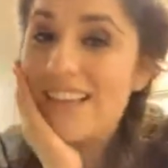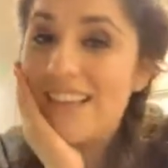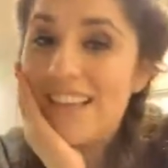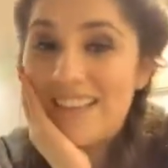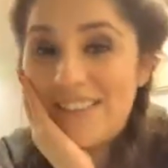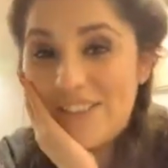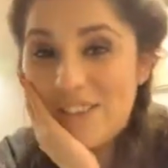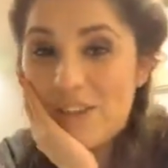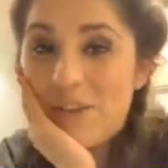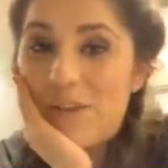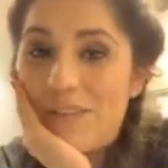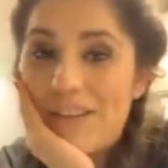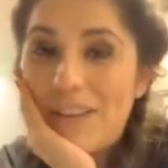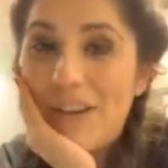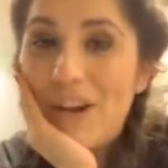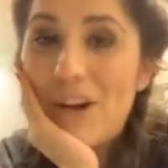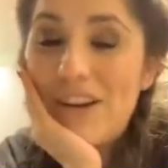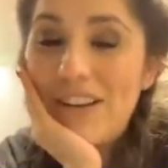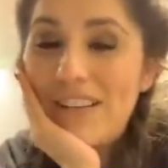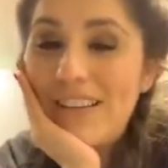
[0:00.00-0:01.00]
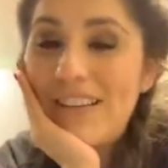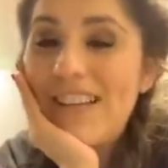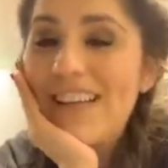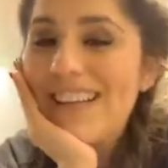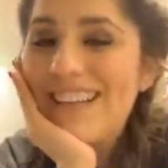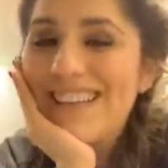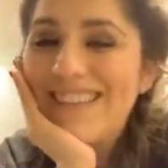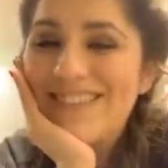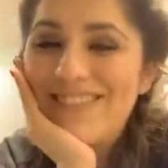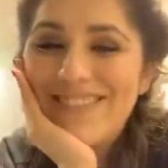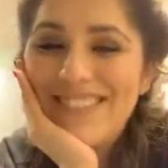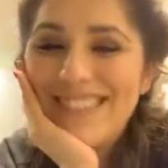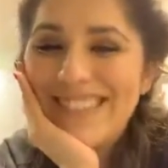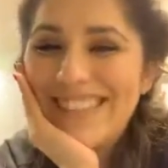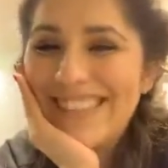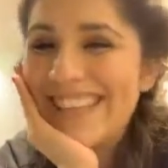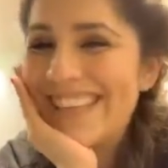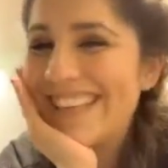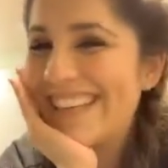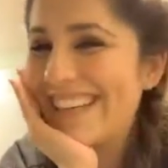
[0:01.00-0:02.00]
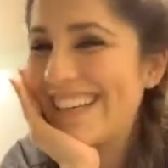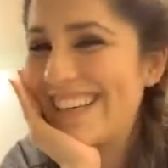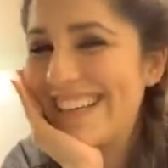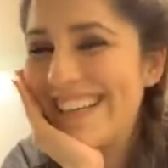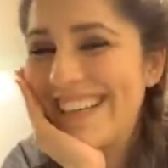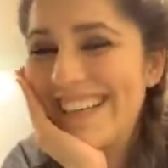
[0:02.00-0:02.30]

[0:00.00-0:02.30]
is going on? Just kidding.